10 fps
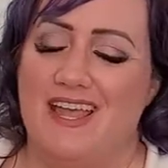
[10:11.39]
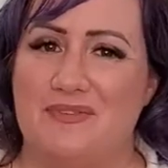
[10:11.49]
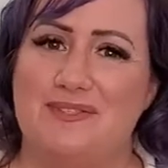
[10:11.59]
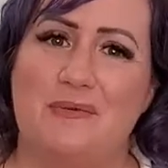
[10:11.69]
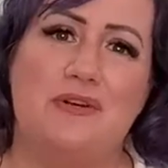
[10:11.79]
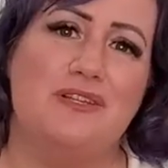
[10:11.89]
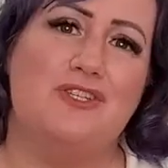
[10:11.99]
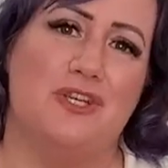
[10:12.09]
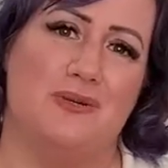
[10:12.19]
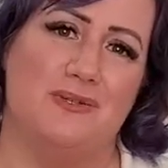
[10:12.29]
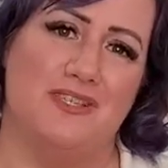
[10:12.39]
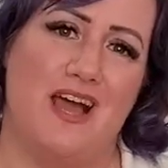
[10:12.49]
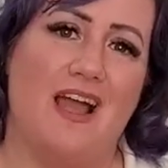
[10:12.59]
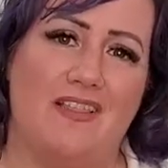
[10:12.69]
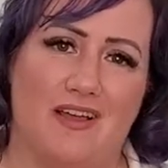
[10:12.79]
So one of the shows that
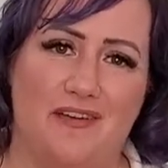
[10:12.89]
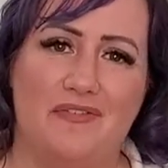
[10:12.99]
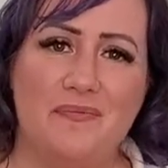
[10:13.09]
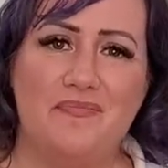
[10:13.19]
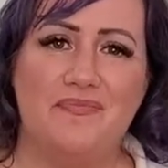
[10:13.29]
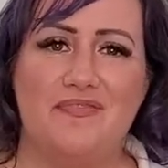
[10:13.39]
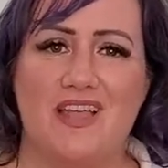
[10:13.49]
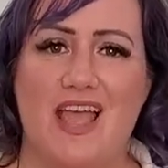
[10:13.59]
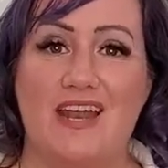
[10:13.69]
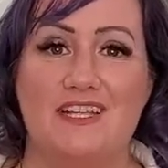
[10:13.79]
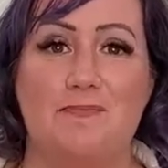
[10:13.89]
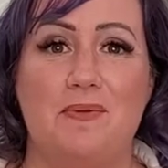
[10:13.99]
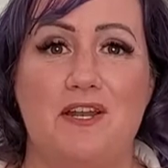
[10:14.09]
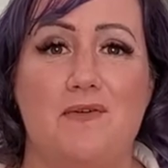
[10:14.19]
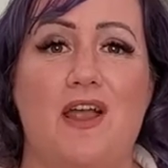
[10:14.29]
I love, and it's
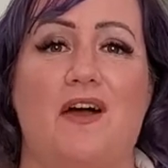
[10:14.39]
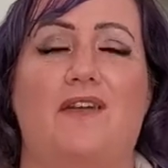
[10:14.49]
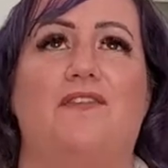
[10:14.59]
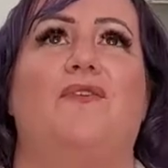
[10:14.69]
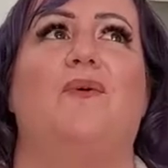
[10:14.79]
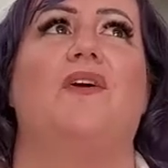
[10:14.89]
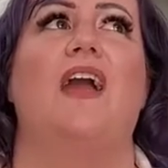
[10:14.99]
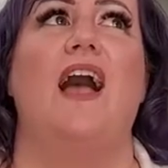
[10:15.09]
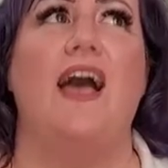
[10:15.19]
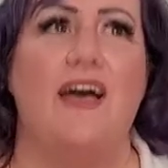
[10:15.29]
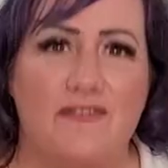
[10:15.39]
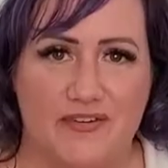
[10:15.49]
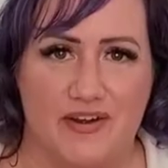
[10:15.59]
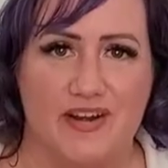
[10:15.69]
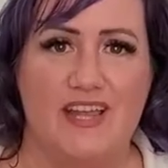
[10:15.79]
been around
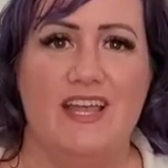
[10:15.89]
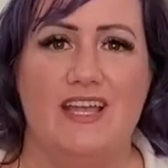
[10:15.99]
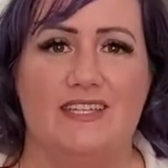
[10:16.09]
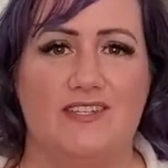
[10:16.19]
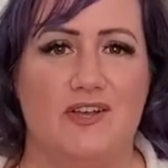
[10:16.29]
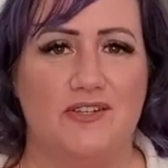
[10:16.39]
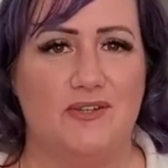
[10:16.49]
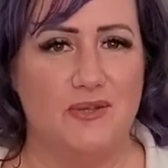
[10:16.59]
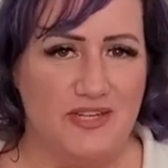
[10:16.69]
forever, it's called Good